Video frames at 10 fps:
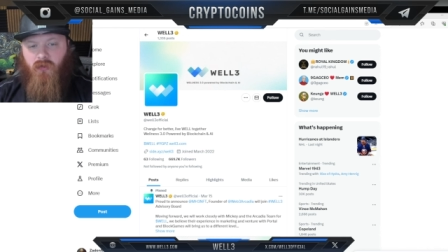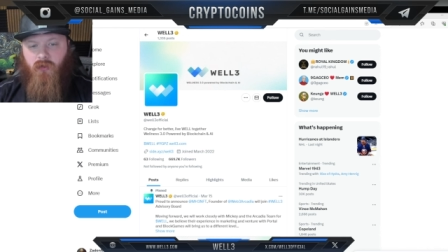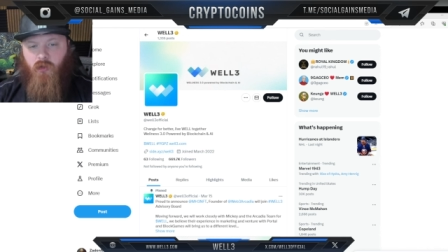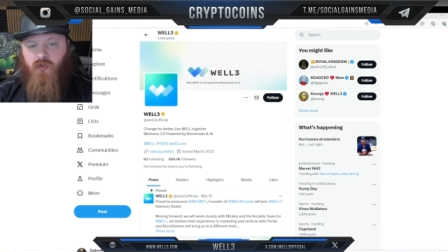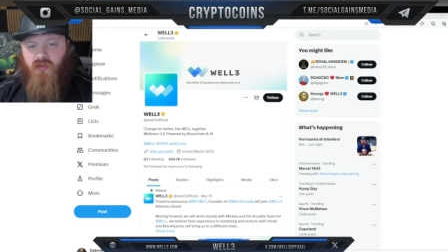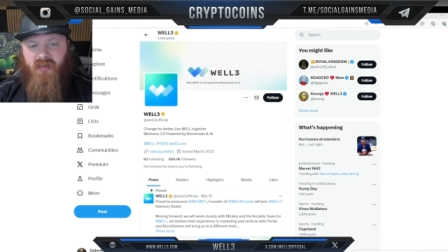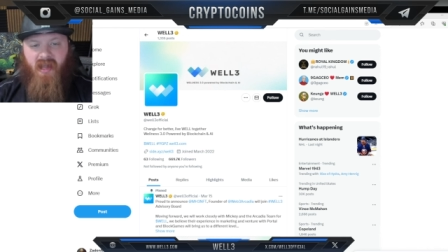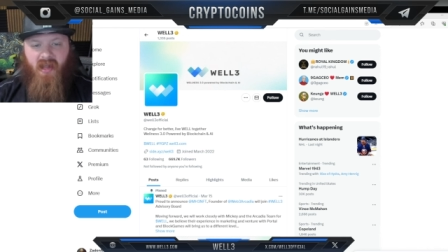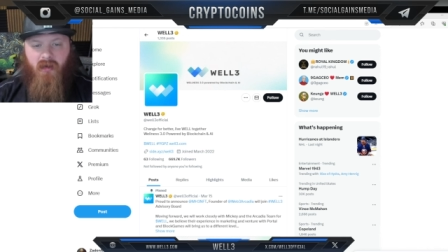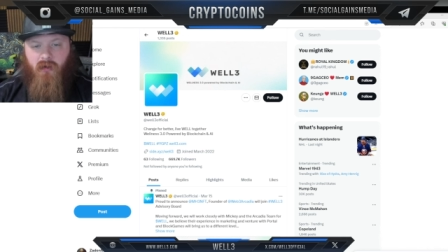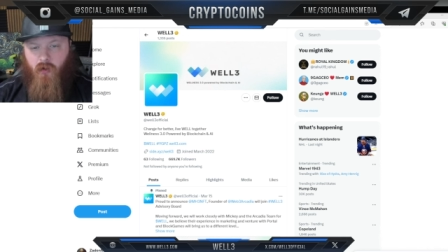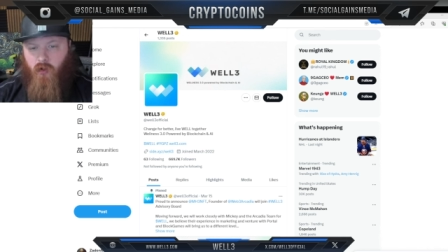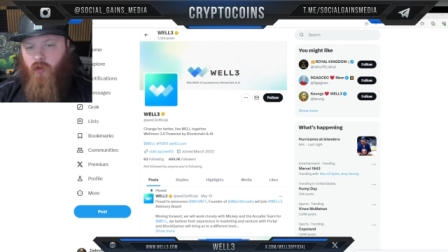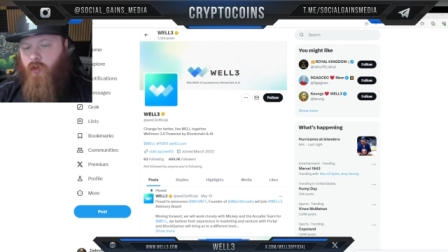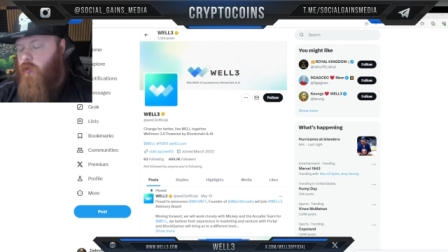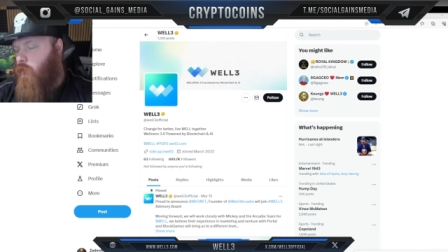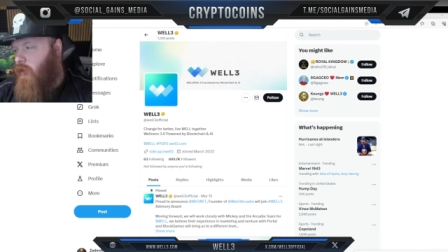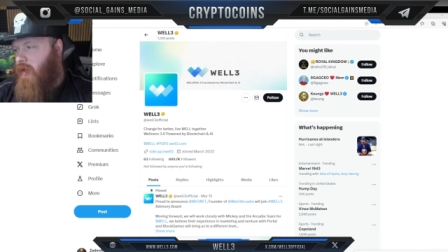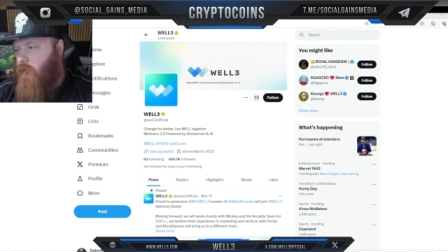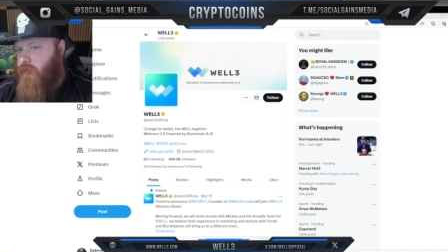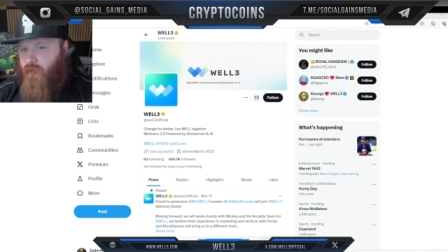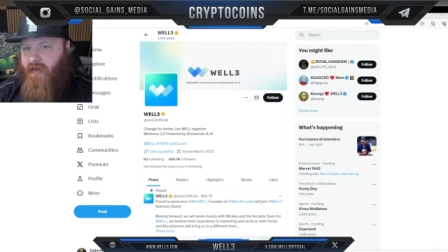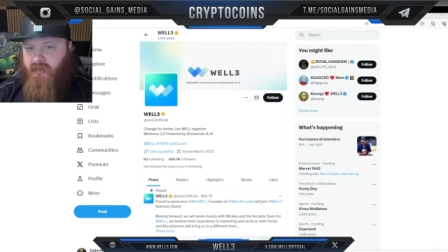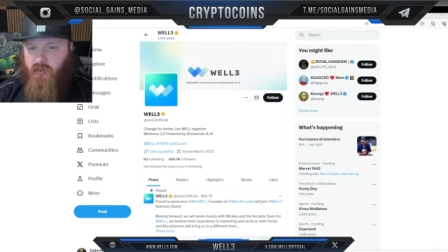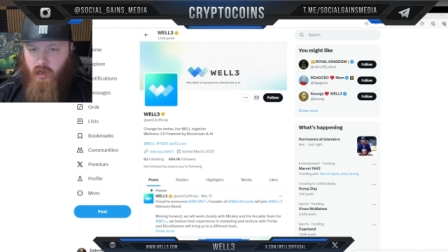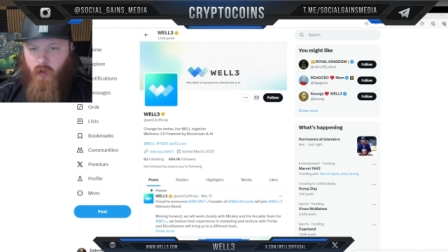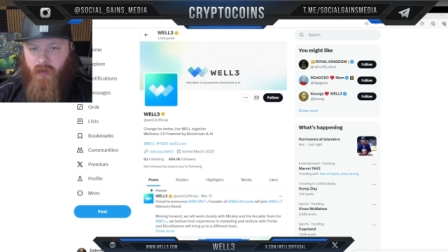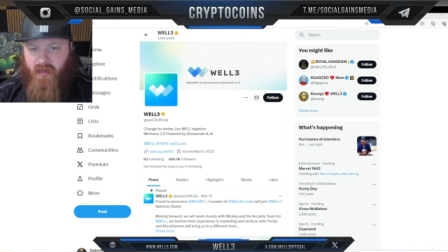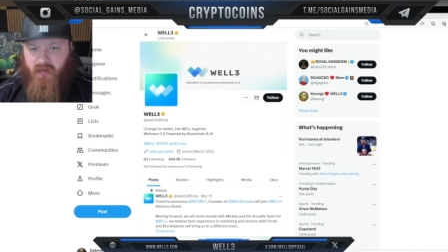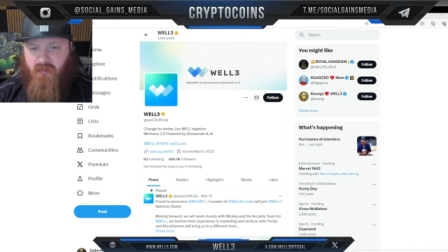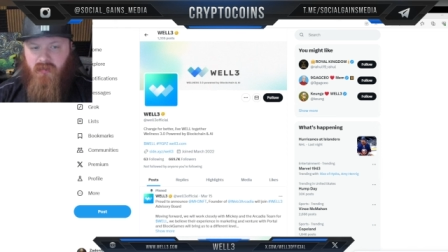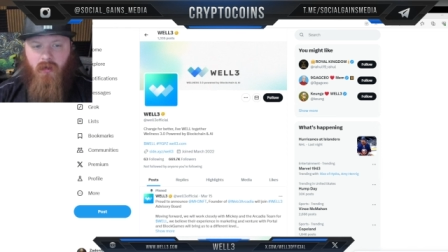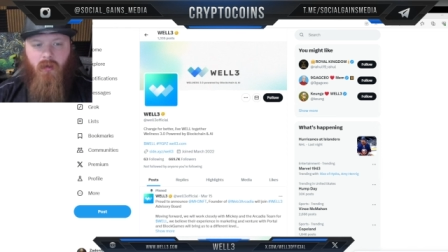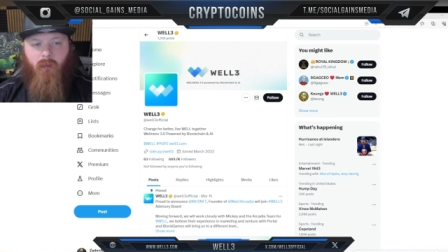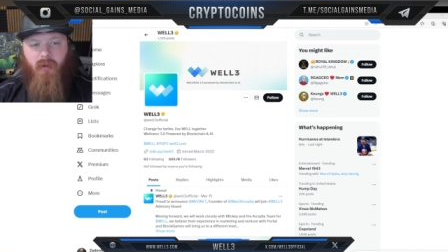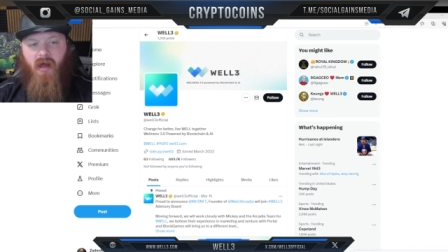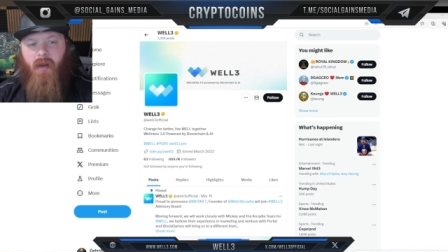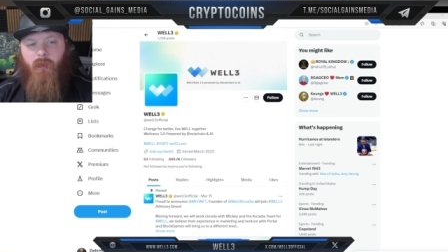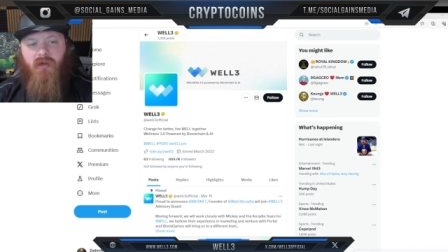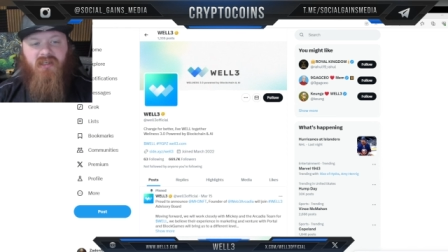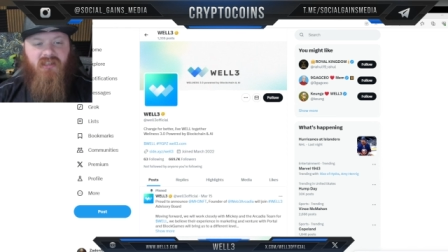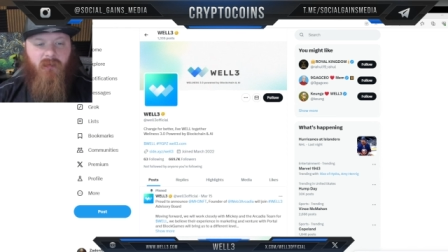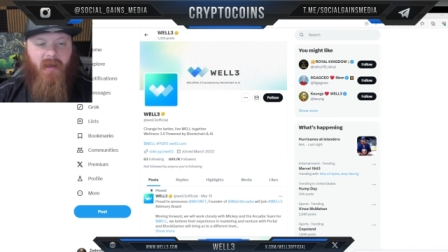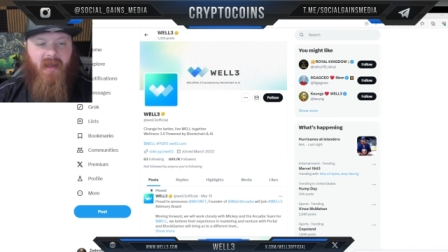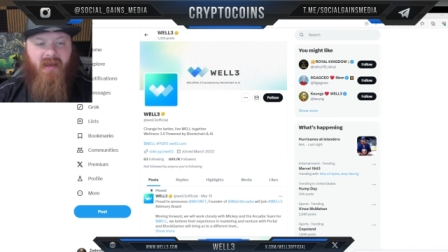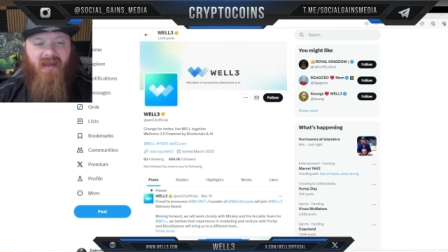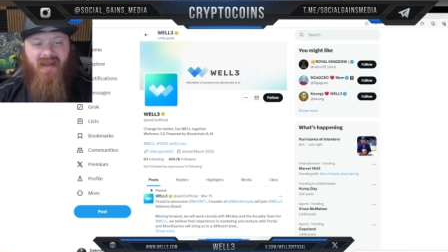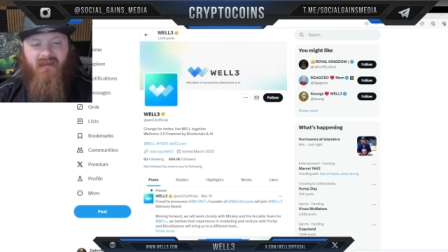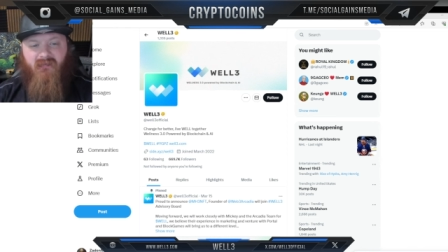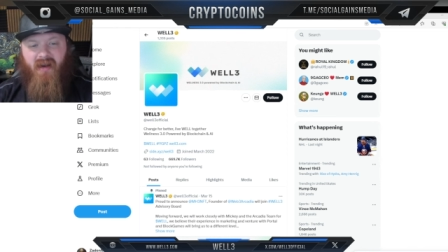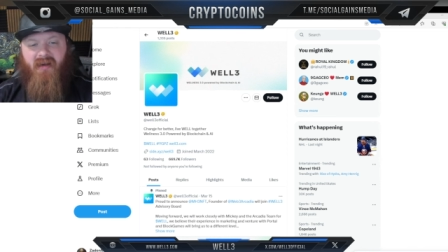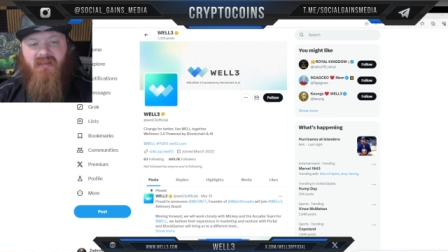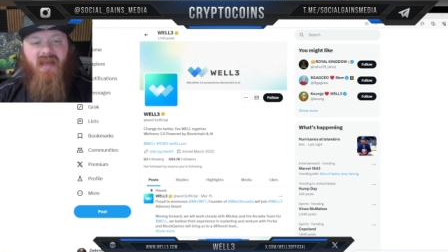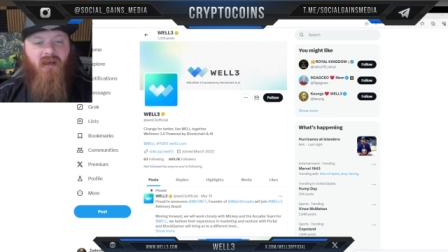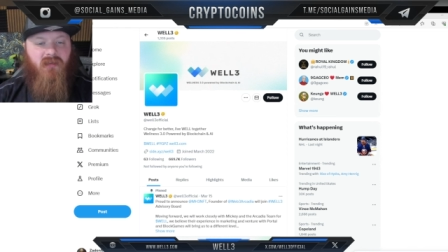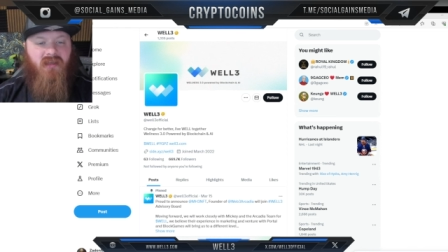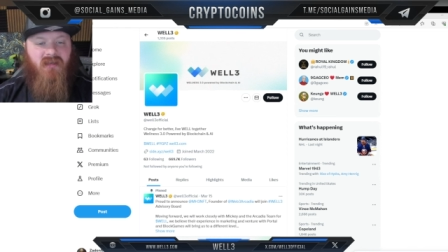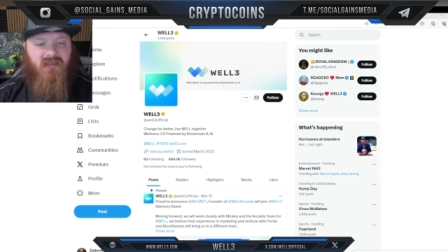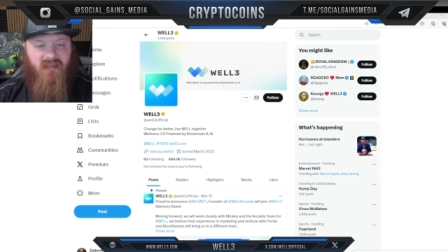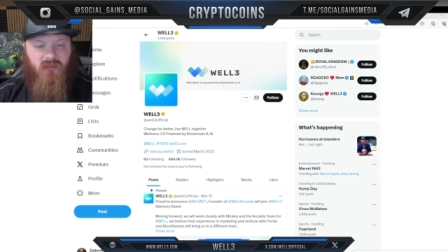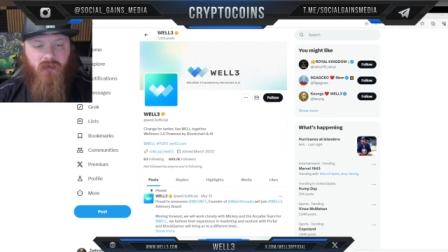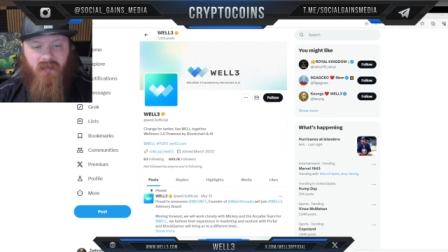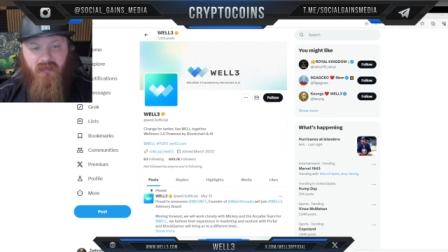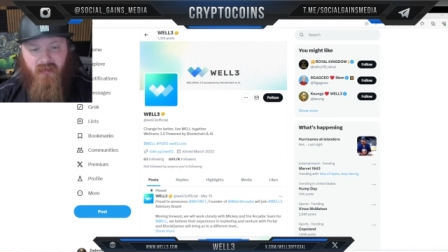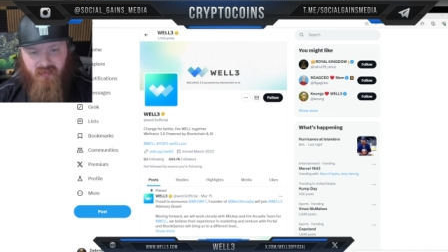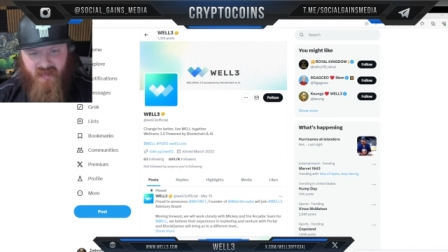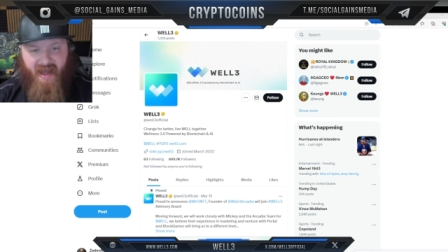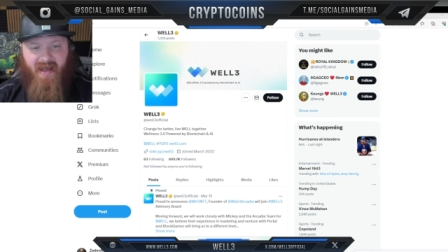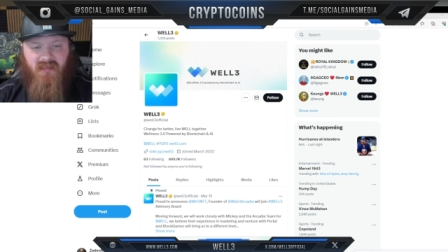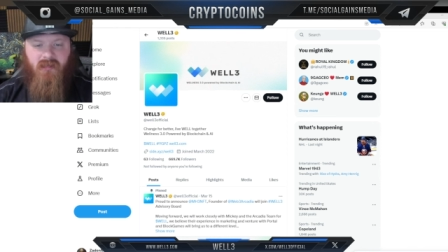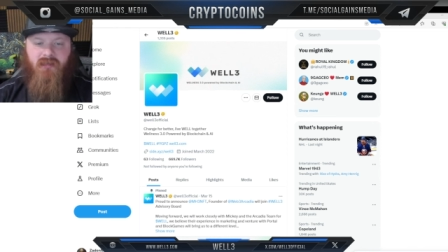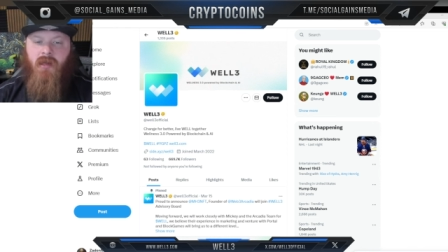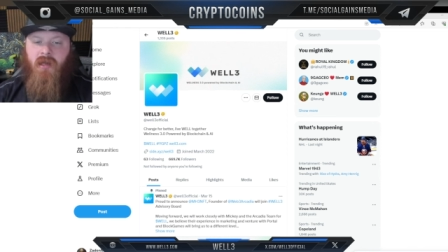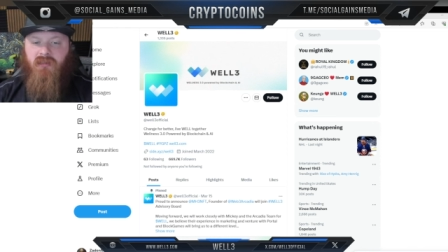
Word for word: users can earn well 3 tokens by participating in various health centric tasks,